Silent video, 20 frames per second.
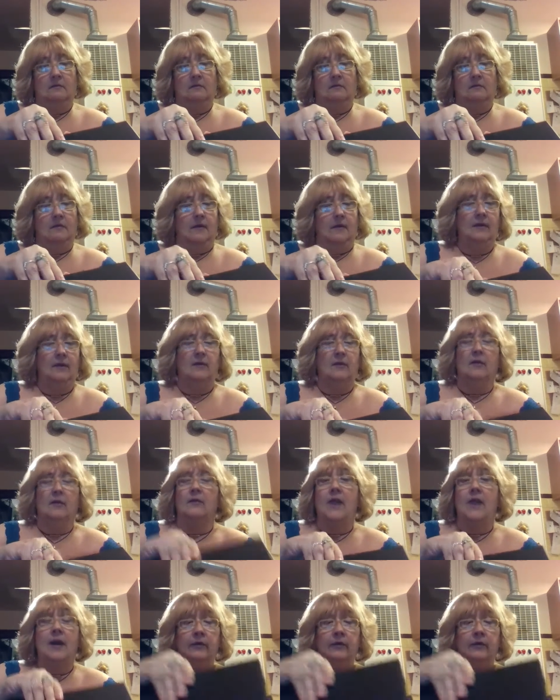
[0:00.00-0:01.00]
I
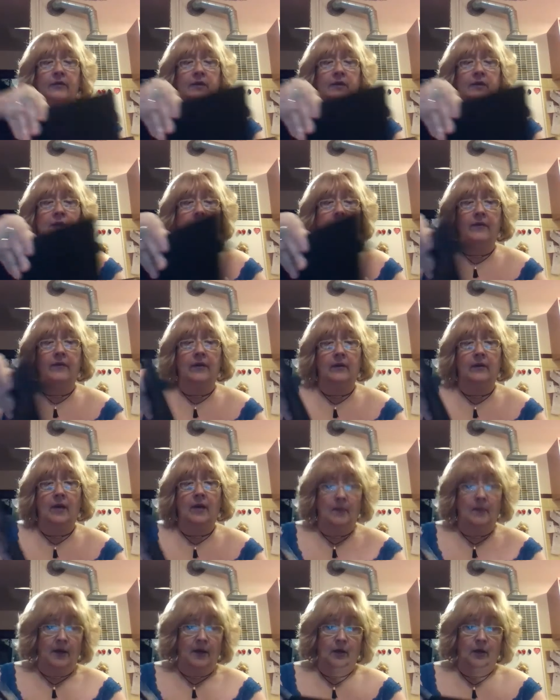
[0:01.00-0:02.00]
don't even think I
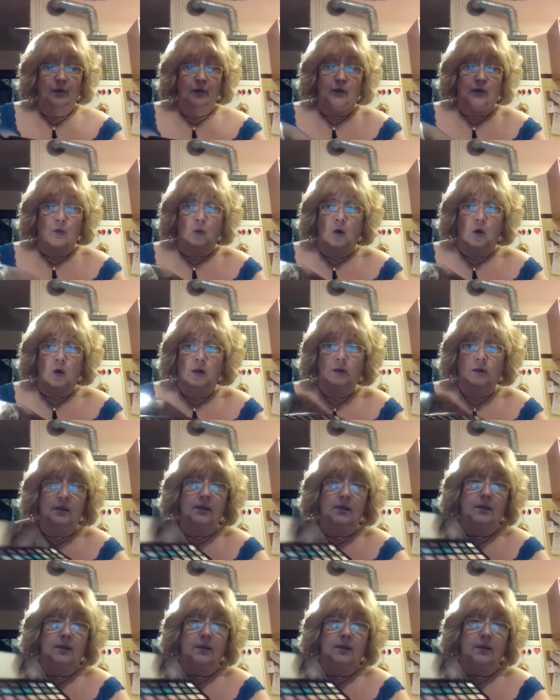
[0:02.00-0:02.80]
might have used it once.